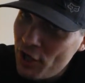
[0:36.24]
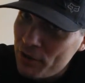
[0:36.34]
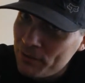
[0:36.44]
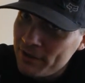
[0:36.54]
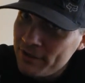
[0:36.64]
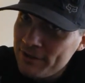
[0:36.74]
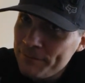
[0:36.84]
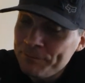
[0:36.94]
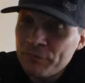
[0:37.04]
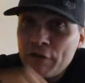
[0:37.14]
go.
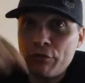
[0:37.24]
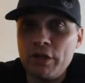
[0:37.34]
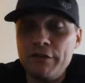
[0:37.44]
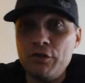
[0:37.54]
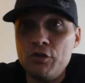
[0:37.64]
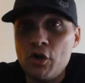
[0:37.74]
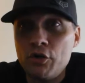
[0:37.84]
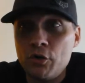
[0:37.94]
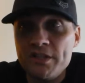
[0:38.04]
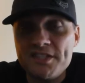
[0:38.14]
For any of you who
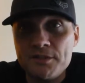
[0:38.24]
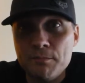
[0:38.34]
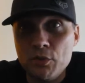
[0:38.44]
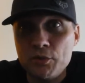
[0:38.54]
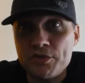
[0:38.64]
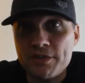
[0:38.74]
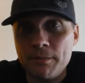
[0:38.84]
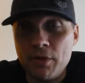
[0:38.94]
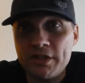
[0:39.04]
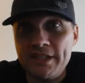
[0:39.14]
don't know, this is Mooch
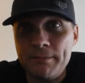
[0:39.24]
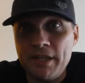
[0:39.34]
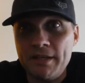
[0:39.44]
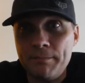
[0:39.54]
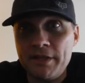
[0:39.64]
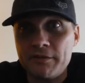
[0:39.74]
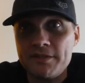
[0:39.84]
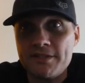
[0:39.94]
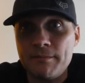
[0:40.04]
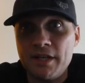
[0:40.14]
the monkey. He made an
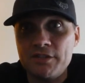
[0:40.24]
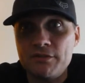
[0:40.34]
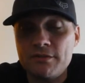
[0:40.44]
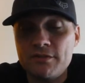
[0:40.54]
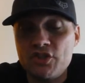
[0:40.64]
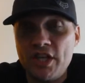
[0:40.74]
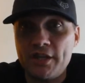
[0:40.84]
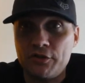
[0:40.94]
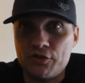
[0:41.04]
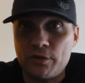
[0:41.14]
appearance in my
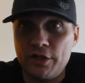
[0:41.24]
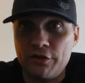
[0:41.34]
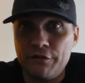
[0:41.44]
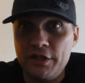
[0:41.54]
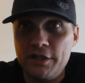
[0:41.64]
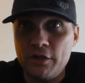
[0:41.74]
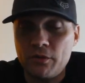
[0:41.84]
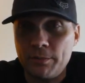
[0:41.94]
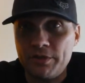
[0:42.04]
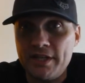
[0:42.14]
channel trailer video a
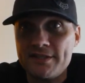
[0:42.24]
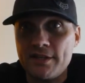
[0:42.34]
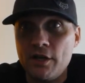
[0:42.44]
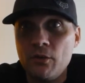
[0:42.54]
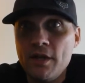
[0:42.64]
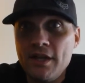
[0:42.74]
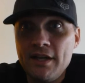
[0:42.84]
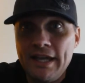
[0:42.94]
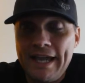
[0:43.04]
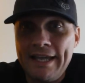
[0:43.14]
couple days ago.
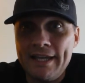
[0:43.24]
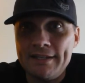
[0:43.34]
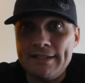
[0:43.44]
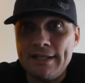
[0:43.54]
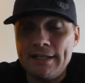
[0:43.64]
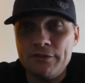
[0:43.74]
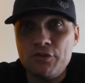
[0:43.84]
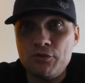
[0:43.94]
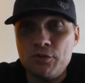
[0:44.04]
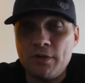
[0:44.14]
And
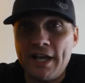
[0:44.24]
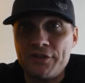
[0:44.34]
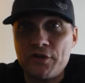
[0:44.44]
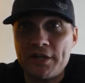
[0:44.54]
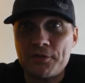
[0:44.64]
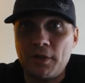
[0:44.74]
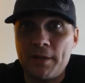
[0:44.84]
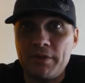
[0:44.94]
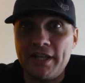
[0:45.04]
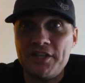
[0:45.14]
due to contractual
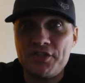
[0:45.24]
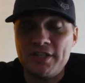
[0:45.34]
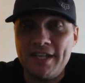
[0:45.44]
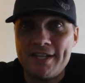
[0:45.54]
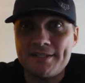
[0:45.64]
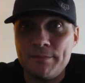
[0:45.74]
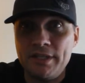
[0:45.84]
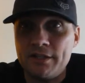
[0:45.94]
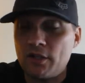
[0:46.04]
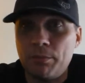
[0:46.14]
obligation, he has to
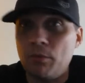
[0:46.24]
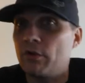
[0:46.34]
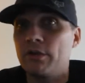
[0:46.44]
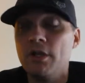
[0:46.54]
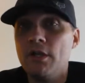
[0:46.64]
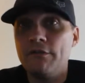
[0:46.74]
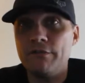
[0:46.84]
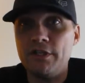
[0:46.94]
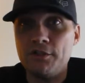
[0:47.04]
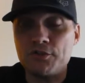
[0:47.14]
be in a couple more
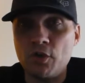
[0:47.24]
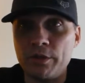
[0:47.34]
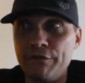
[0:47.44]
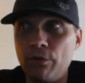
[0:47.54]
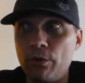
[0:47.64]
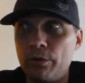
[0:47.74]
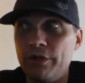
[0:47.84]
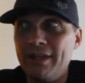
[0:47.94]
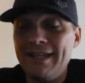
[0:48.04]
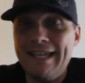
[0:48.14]
videos going
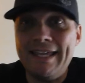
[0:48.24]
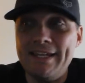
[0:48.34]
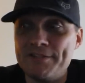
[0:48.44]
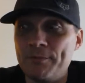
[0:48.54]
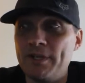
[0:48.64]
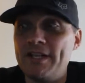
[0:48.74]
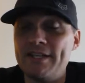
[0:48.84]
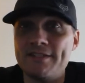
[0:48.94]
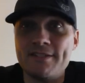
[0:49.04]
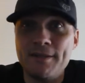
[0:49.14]
forward. It is what it
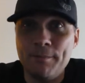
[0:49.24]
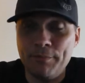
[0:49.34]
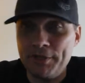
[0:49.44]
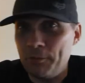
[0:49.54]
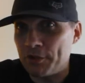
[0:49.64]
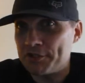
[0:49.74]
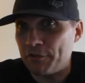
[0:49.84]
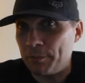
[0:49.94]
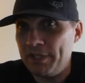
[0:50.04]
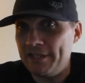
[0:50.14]
is, but he works
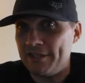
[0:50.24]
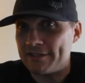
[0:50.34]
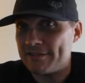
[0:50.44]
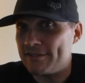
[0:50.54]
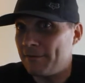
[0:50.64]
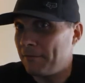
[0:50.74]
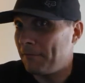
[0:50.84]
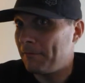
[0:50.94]
for peanuts.